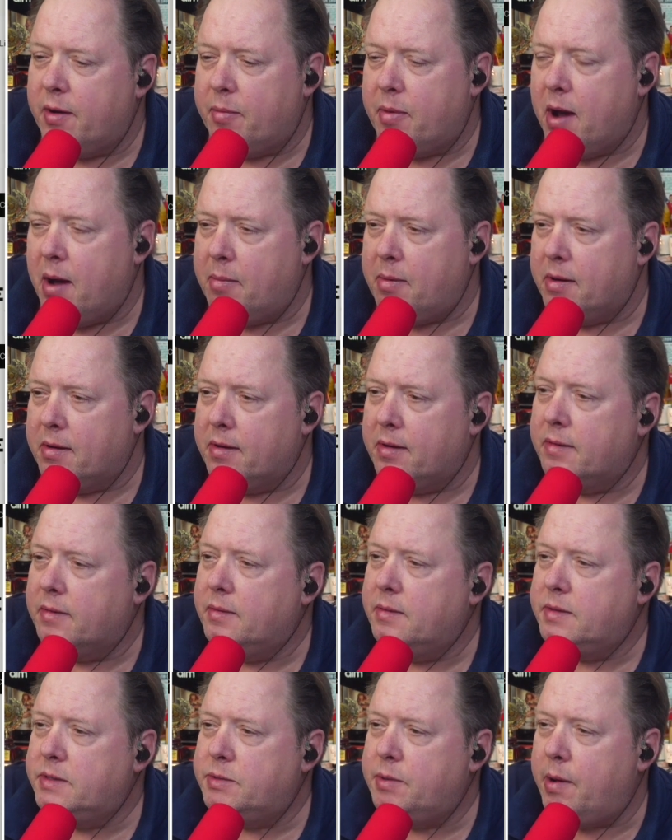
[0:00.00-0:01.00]
very popular.
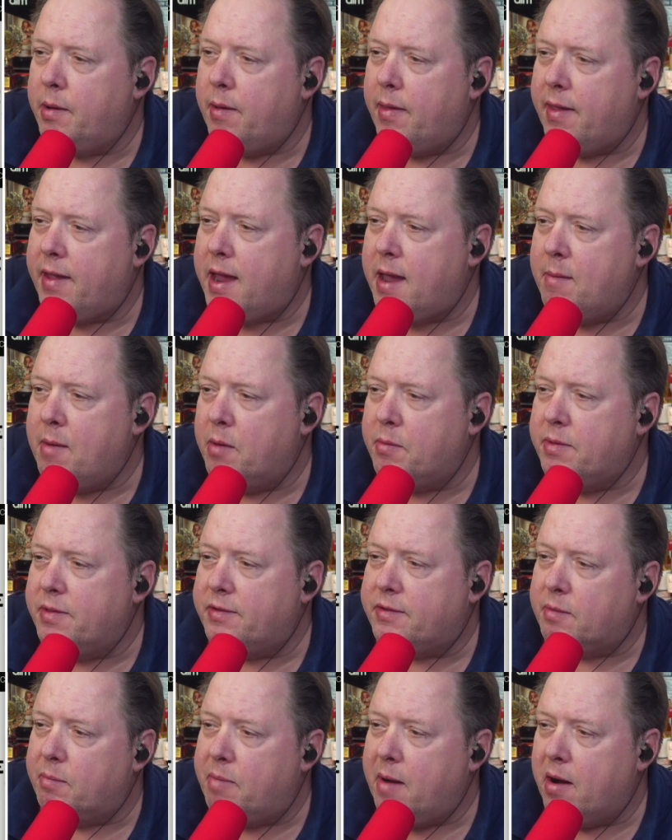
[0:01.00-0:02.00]
So anyway, they came out with
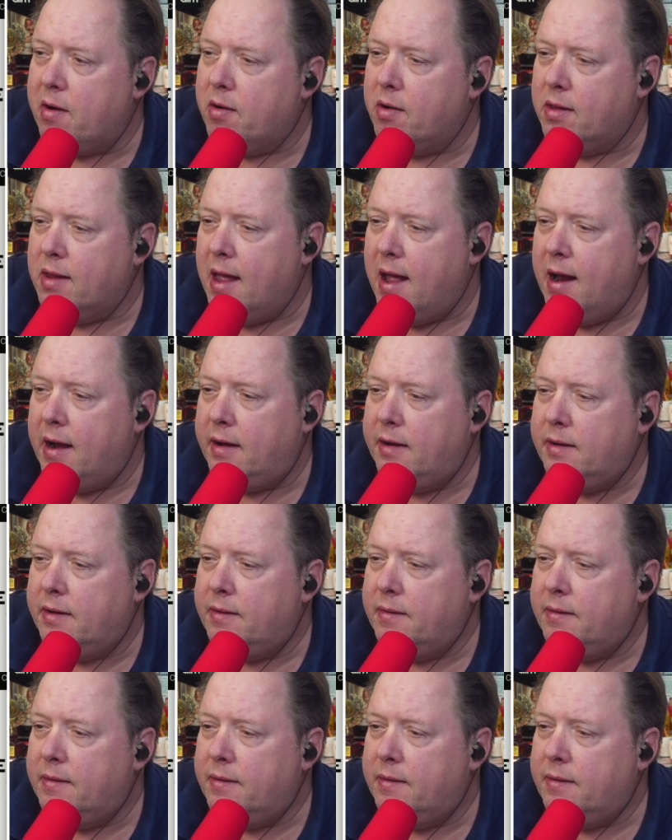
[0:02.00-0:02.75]
this apparel line,